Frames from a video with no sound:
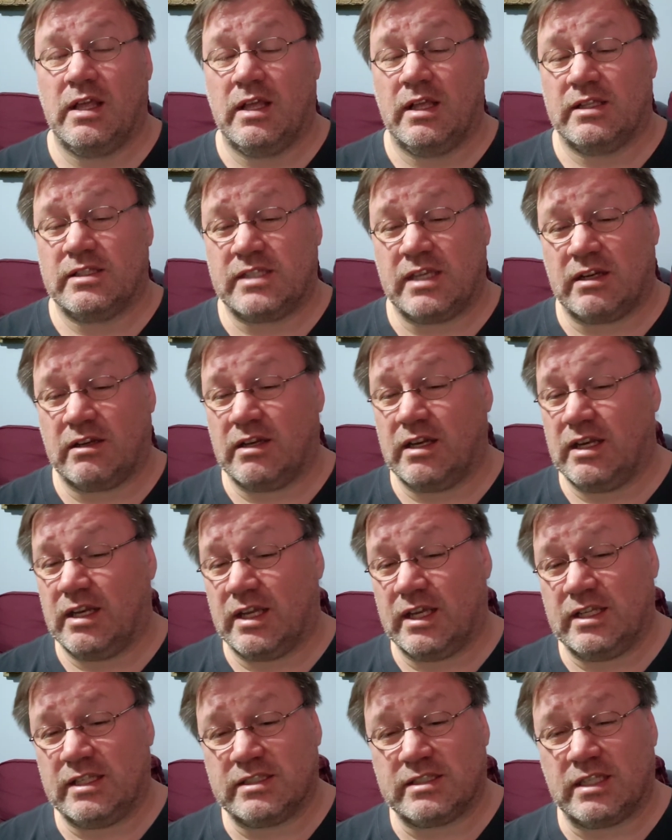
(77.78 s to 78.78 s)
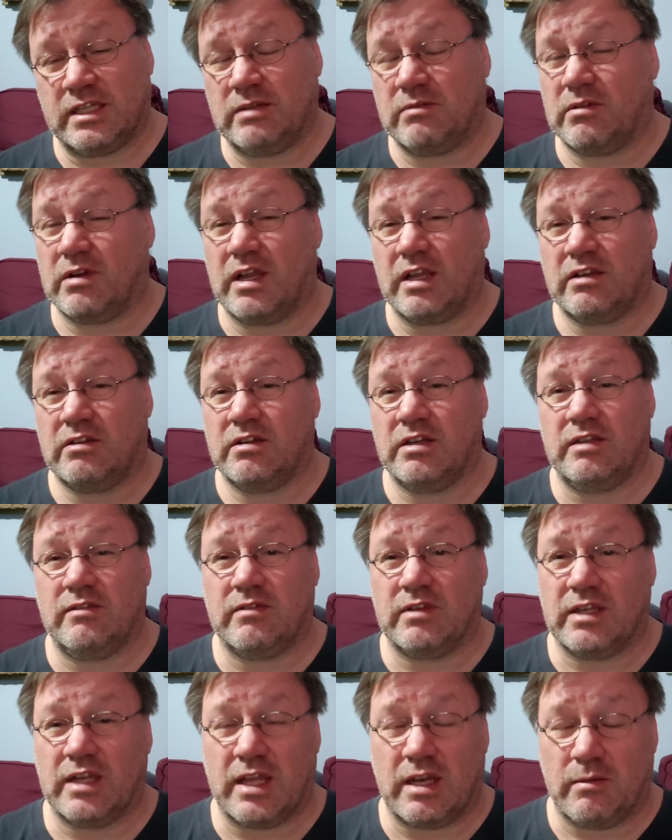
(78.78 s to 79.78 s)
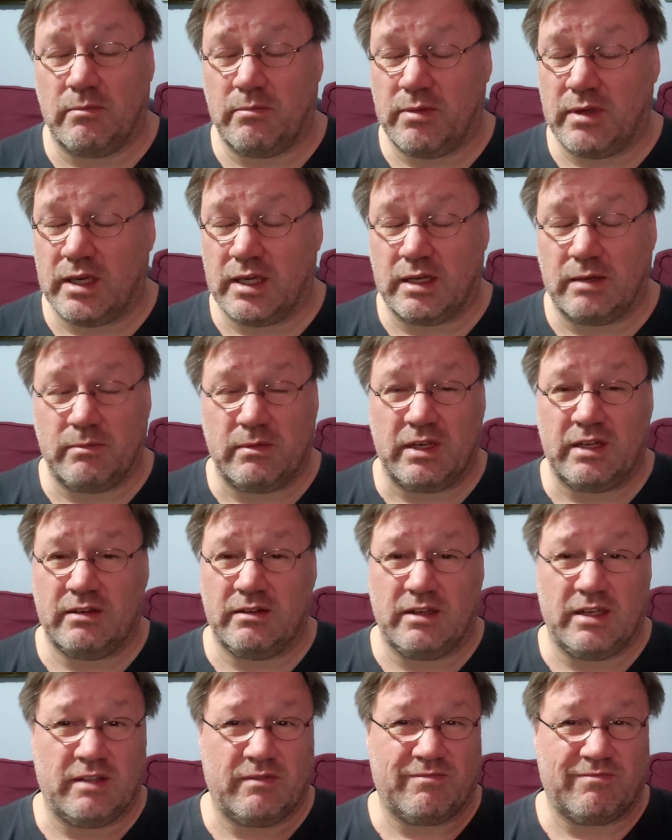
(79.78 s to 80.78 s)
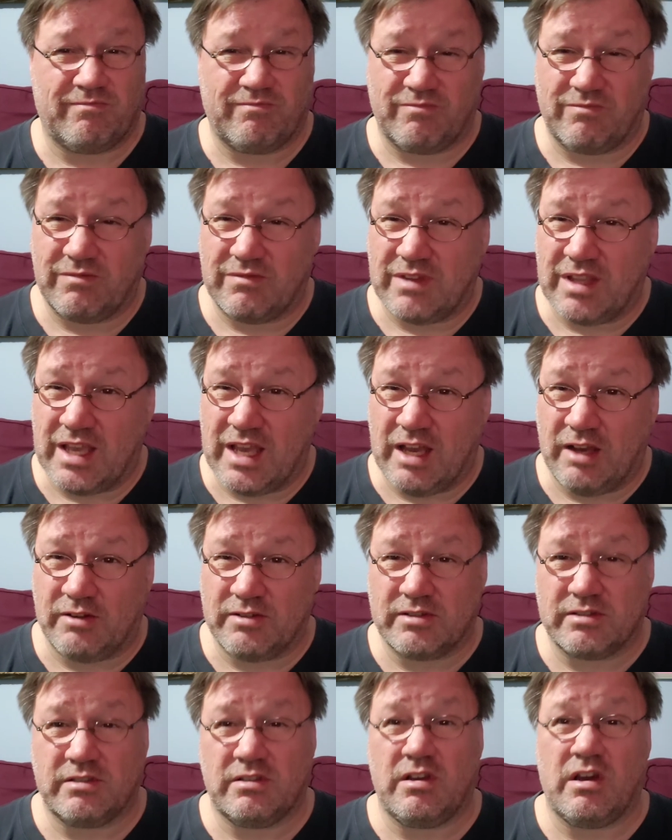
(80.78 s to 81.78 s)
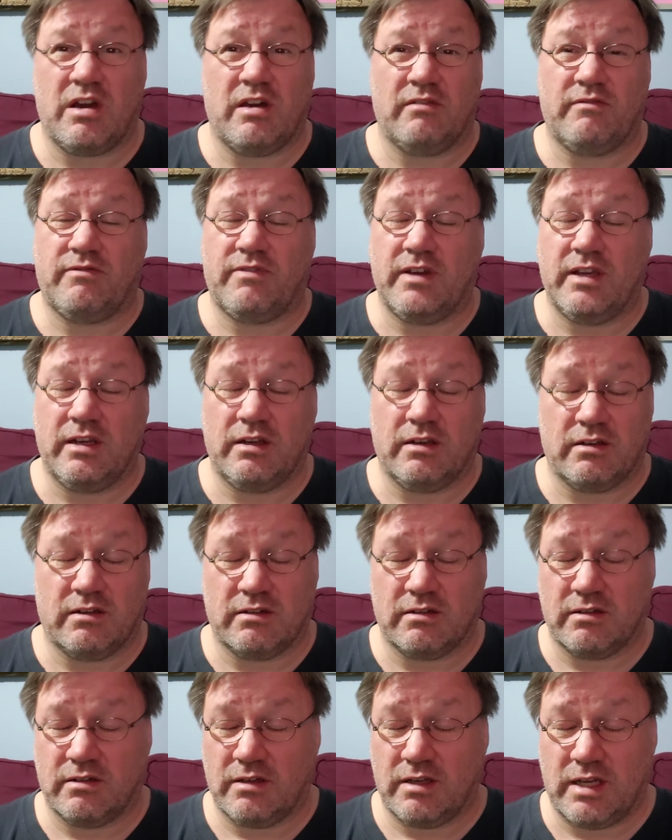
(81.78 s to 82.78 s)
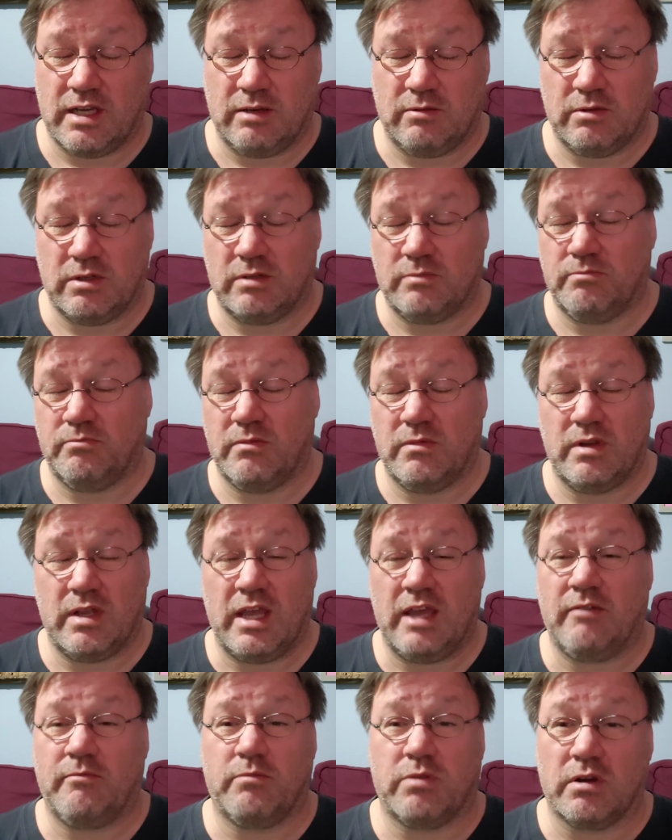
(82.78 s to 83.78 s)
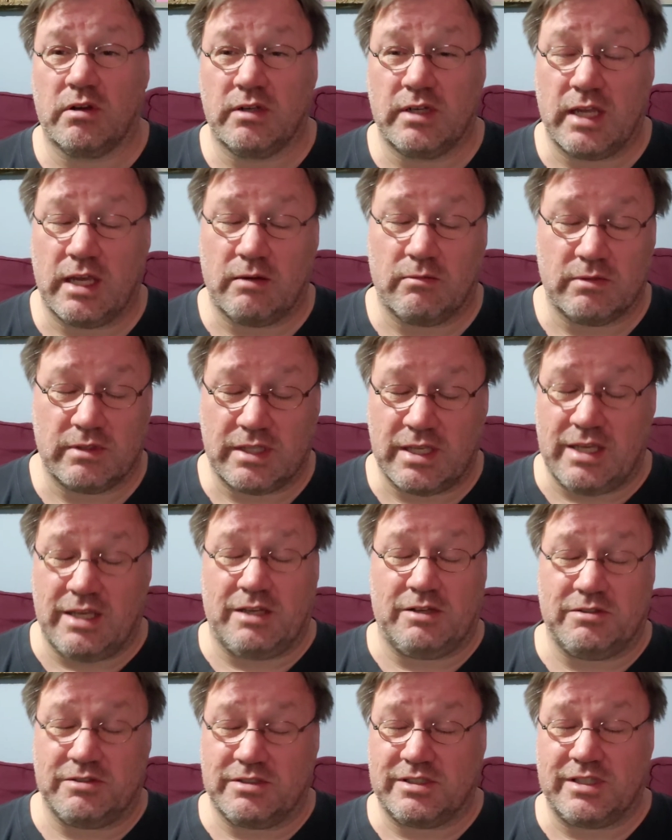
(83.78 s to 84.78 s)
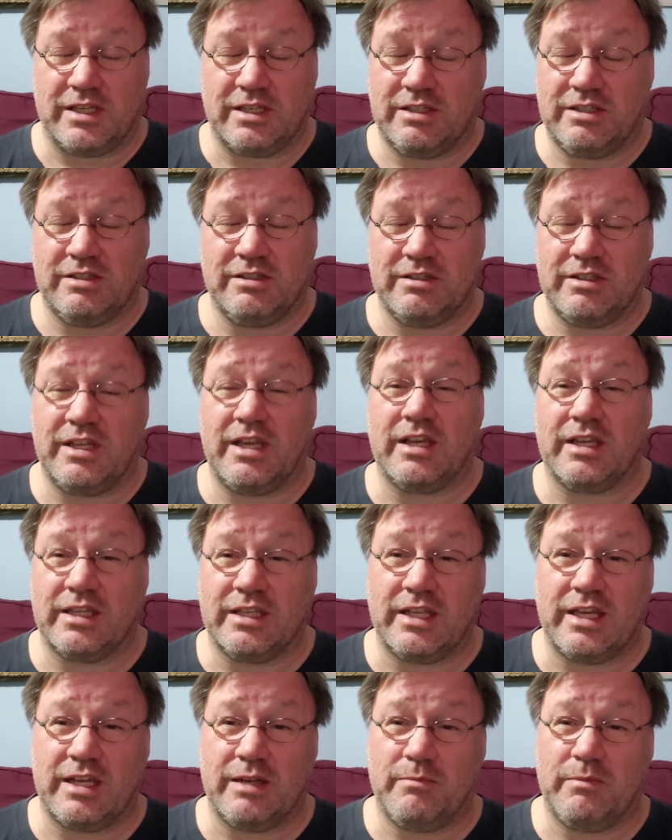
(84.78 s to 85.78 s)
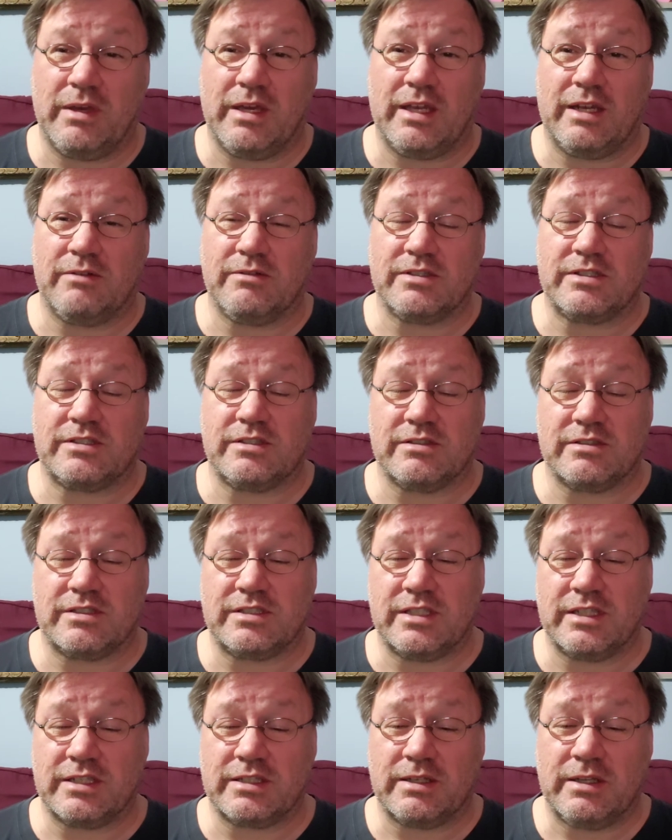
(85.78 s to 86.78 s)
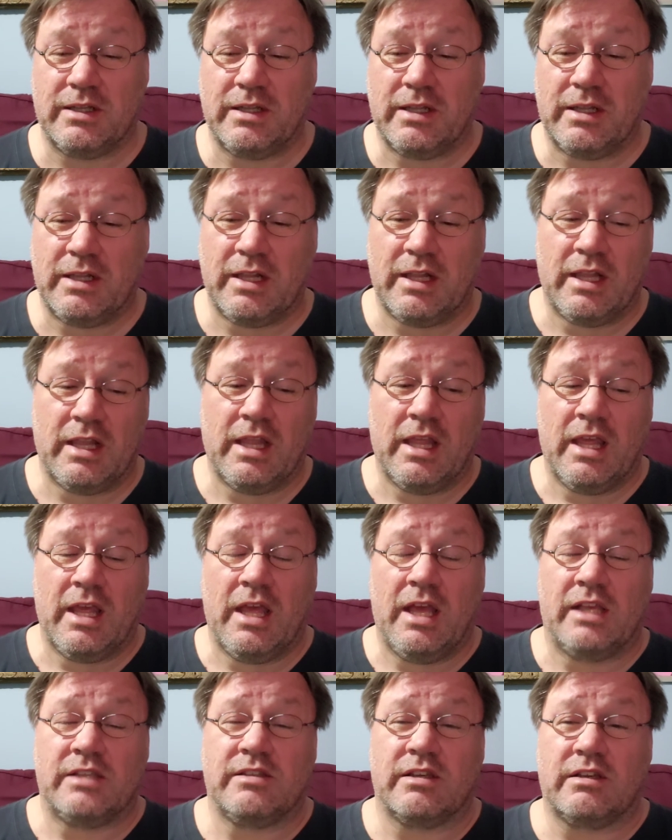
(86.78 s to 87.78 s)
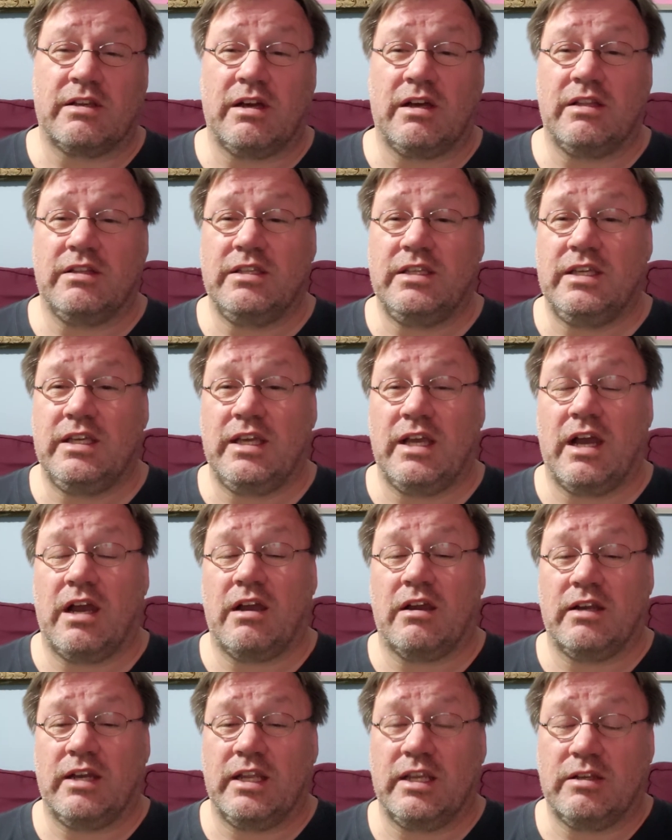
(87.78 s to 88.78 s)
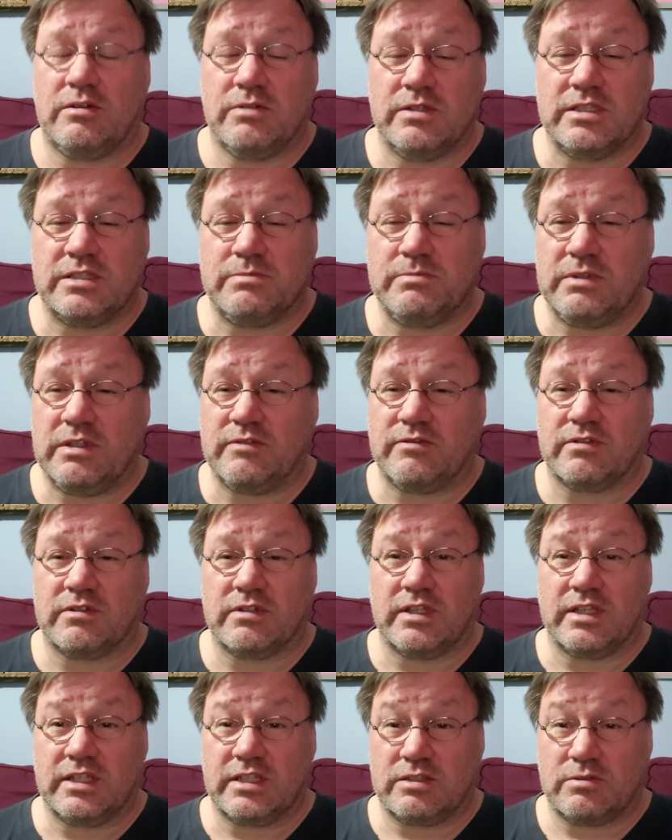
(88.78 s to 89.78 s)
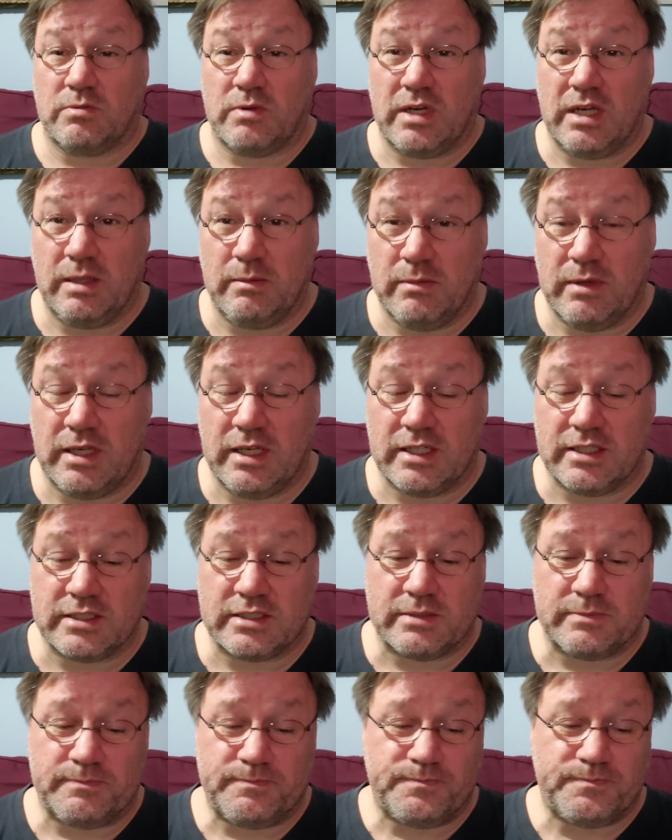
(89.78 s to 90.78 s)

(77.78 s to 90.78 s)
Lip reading: Saturday night, Sunday morning, I couldn't even get out of bed. I mean, if the house caught fire, I would have burned down with the house. I could not get out of bed. I was so sick. So I called the ER and they quizzed me for like 20 minutes.